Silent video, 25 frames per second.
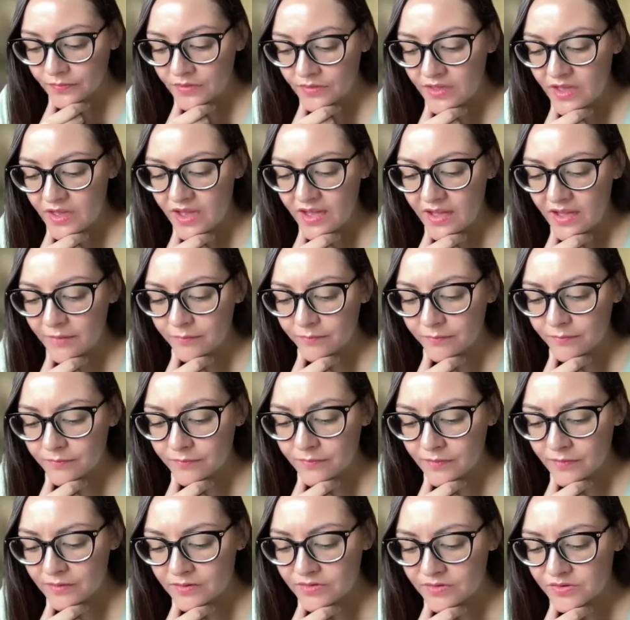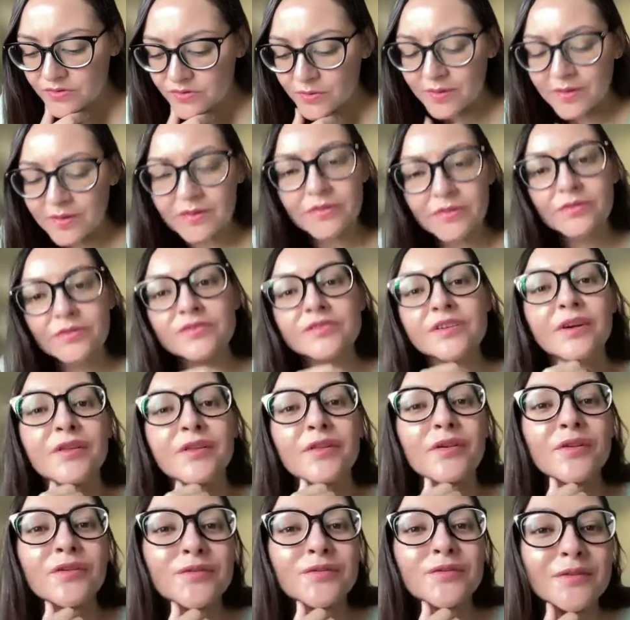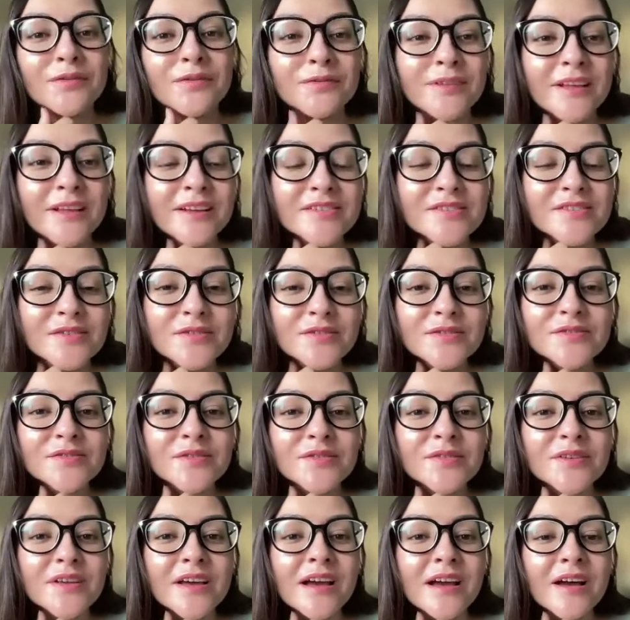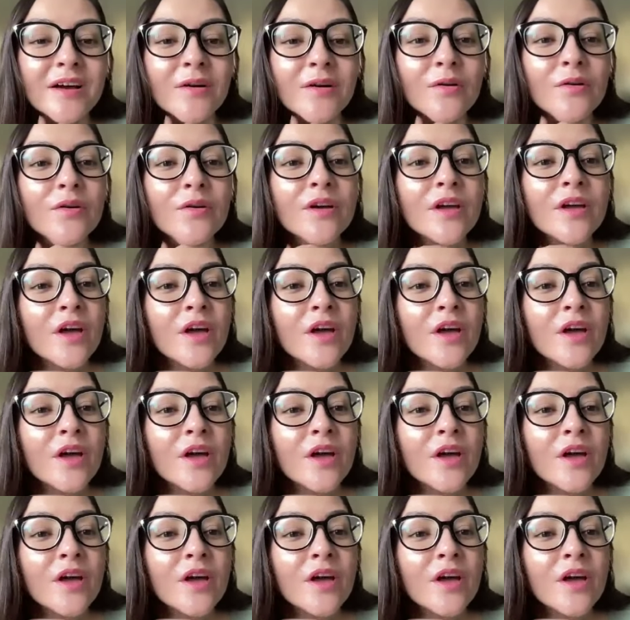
yeah, I just wanted to share those reflections on how